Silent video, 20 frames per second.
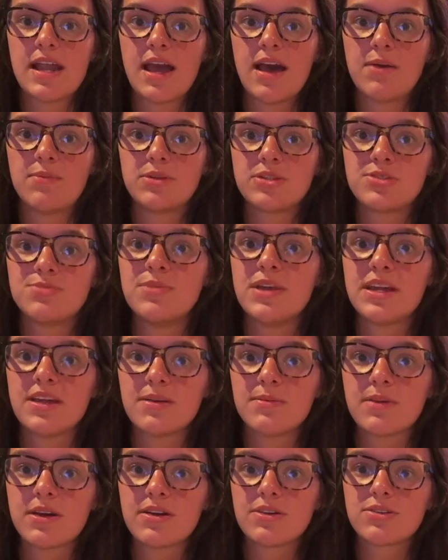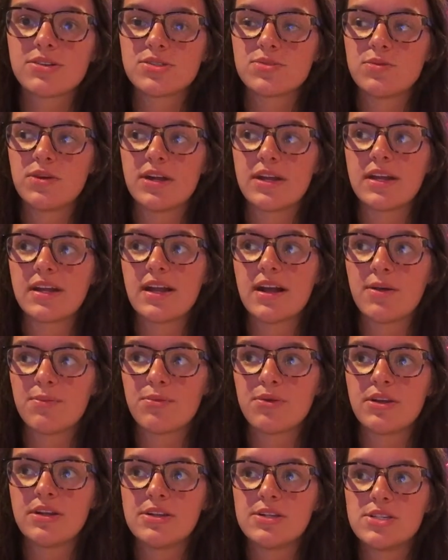how much makeup that girl's wearing and how
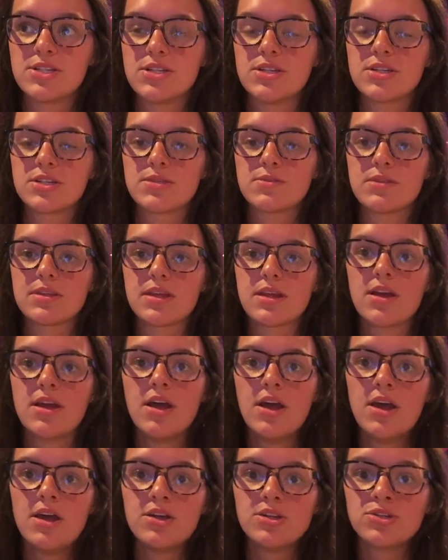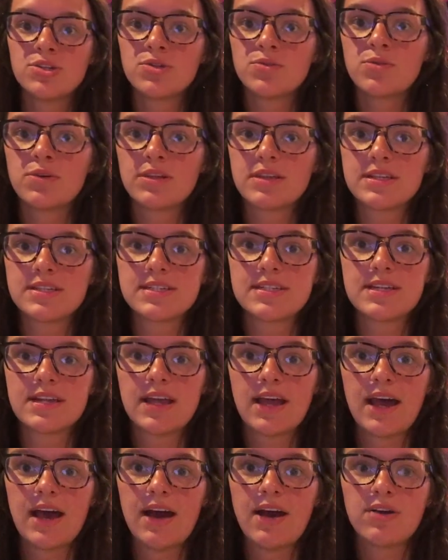pretty she looks with it. True worth isn't
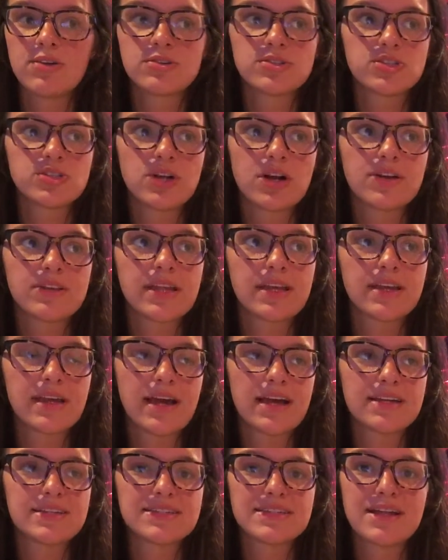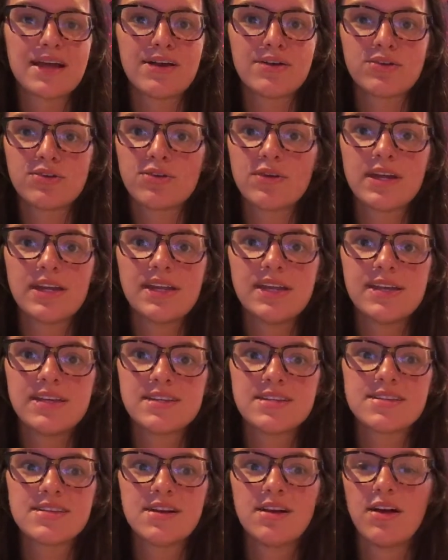how strong that guy is and how great he
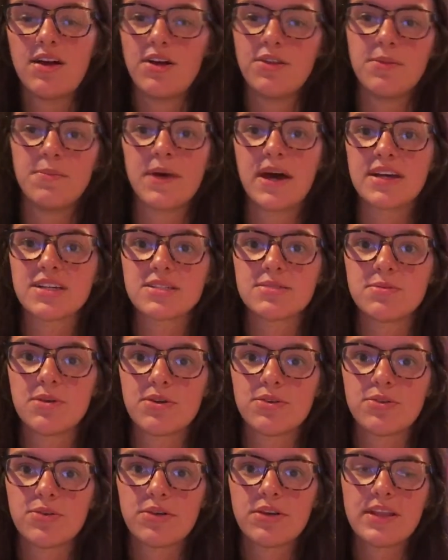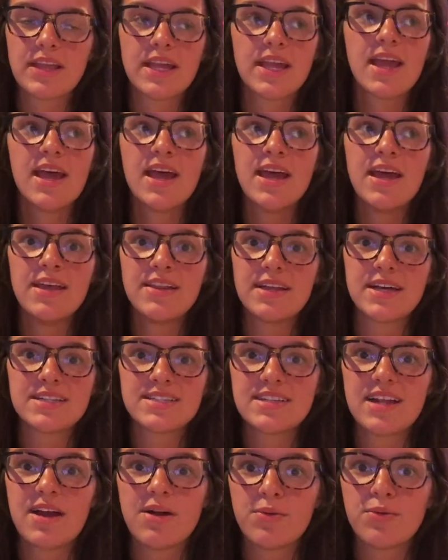is on the basketball court. Like,
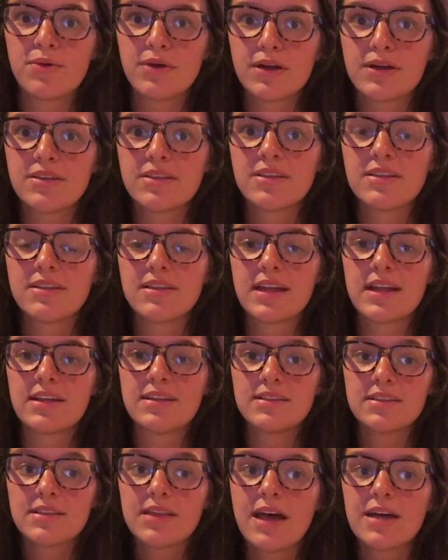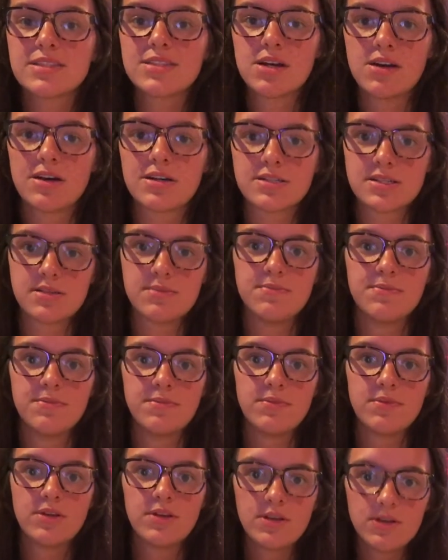that's not worth. Like, that's awesome.
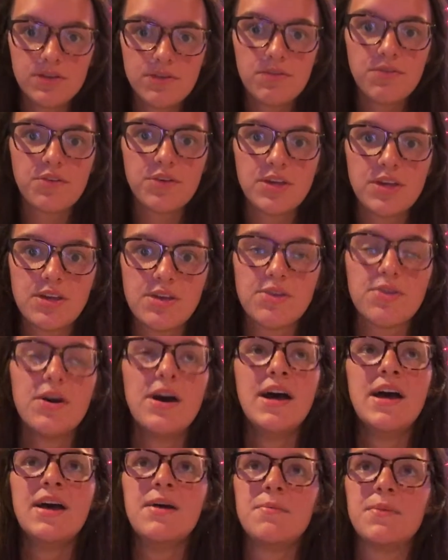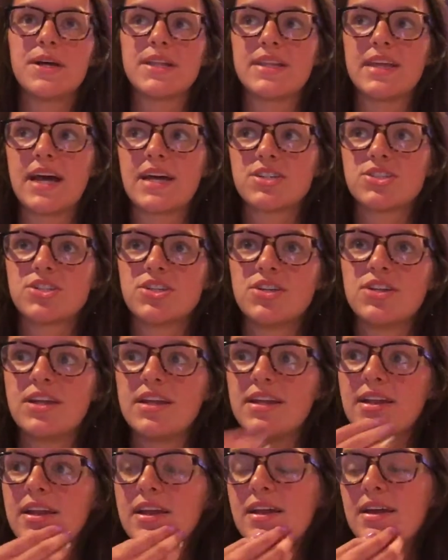Good for you, but that
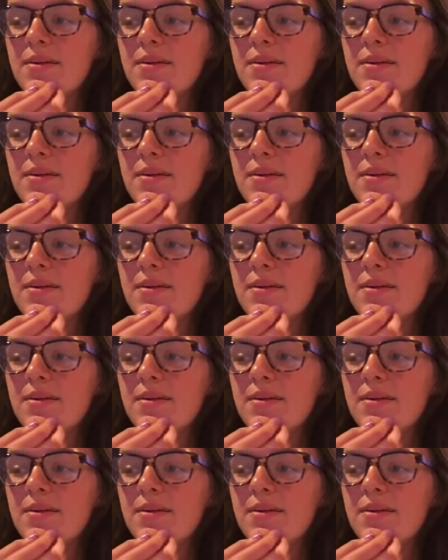shouldn't